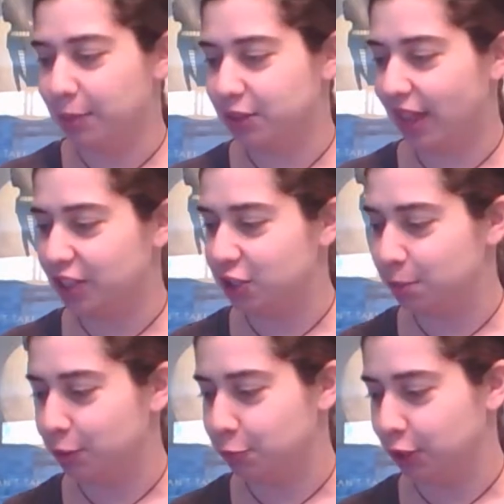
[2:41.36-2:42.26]
So that should
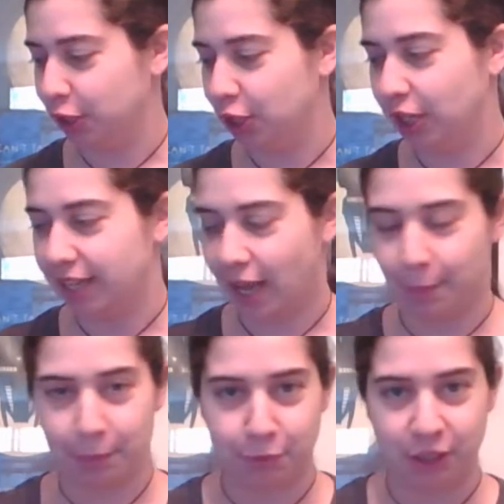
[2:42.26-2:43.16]
be really good.
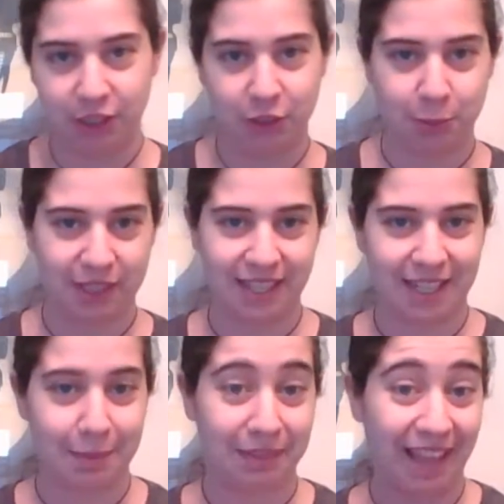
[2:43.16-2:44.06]
I'm really super
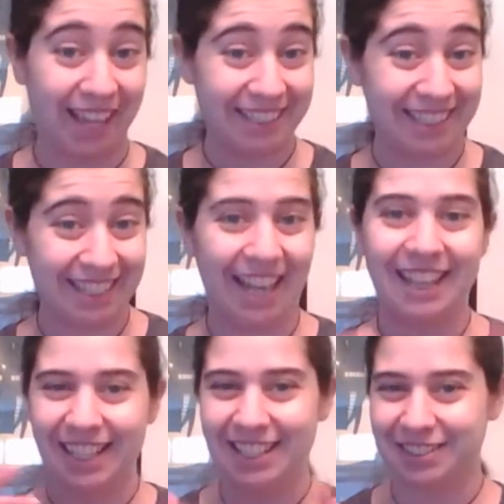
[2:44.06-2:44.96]
excited about that. I
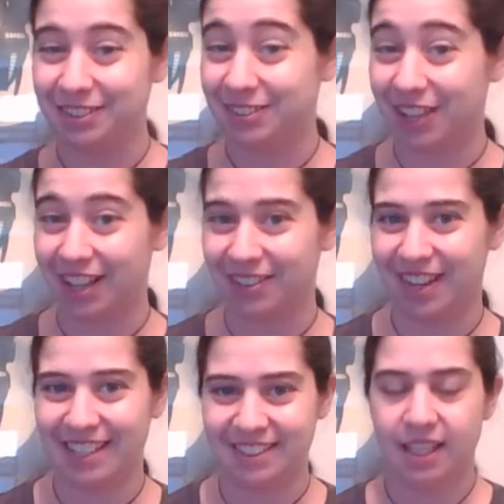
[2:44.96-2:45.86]
like exclusive
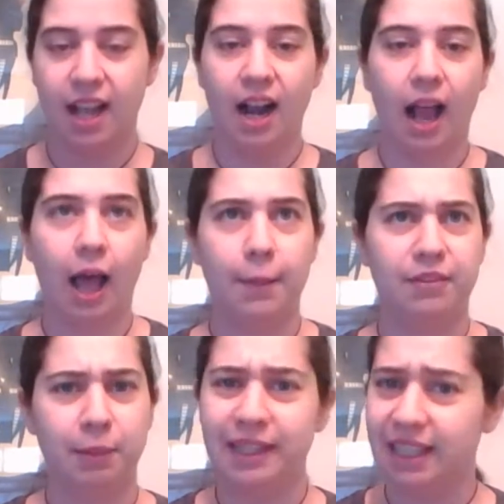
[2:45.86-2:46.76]
colorways.
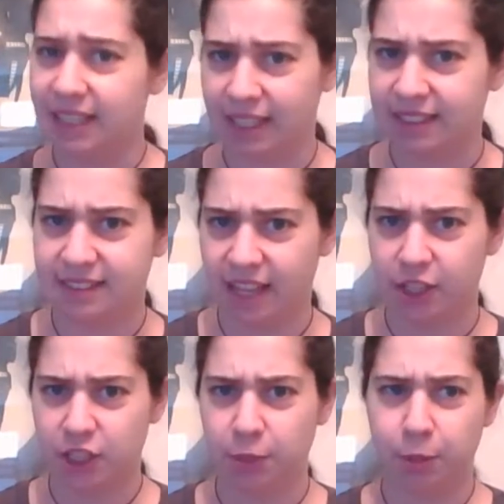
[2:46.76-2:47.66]
It's Spunky Eclectic's there.
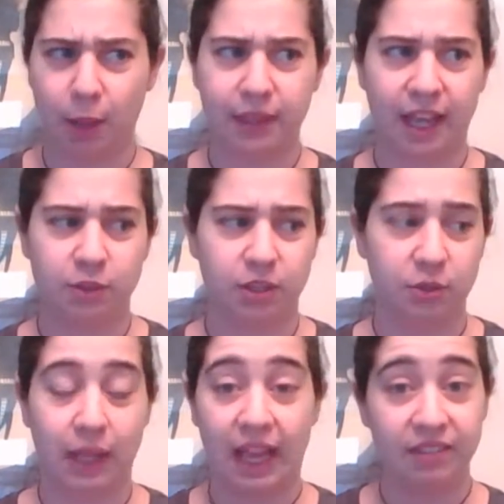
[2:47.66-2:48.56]
She probably has one as
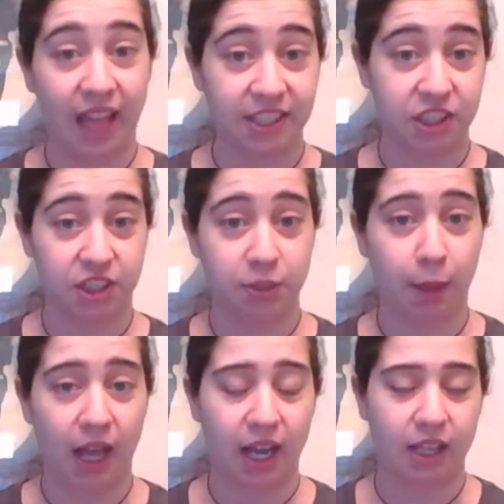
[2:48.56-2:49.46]
well. I have last year's
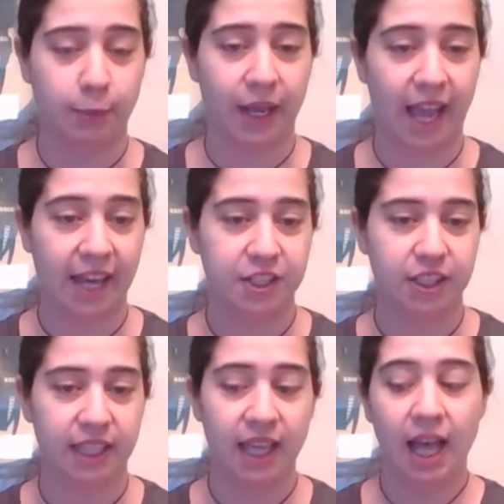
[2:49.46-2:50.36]
SPA colorway,
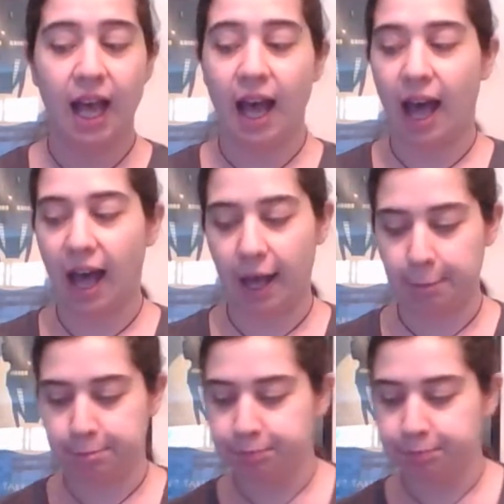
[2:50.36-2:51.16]
actually. Yeah,